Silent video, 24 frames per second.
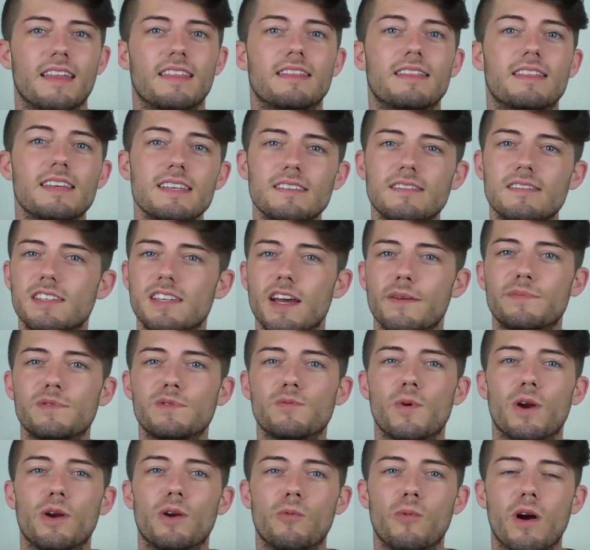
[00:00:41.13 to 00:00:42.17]
These steps
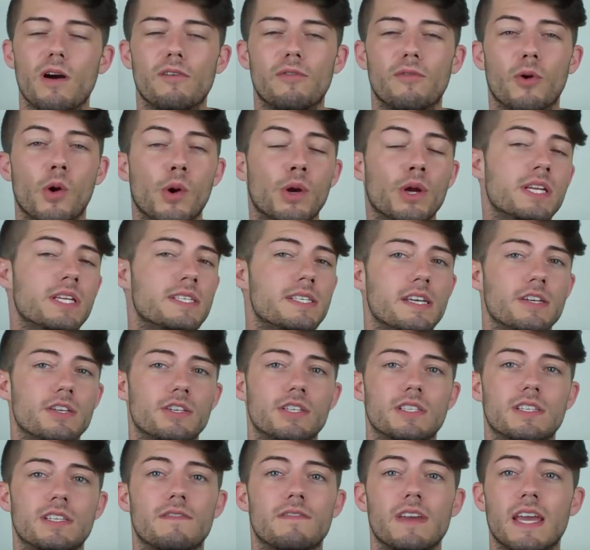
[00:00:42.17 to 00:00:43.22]
work well for
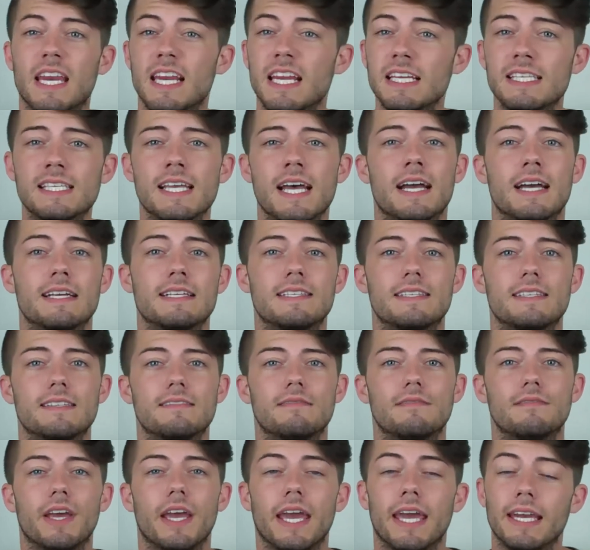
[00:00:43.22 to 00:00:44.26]
organizations of any size
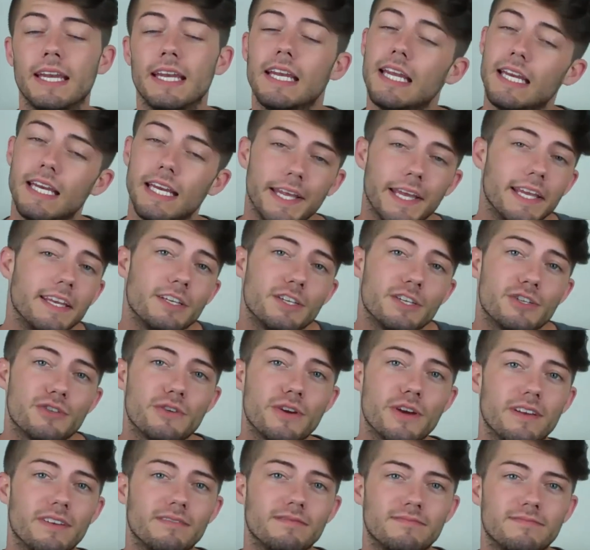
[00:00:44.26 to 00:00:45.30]
and in any industry.